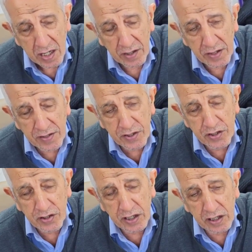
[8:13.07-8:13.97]
In
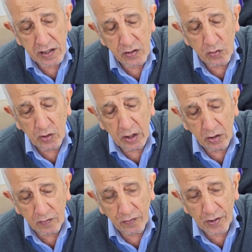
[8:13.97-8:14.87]
ECG, you will
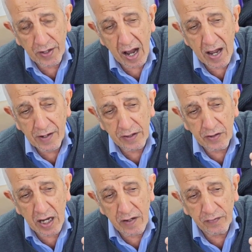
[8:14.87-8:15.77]
look for R
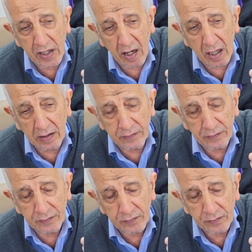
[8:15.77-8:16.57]
in AVL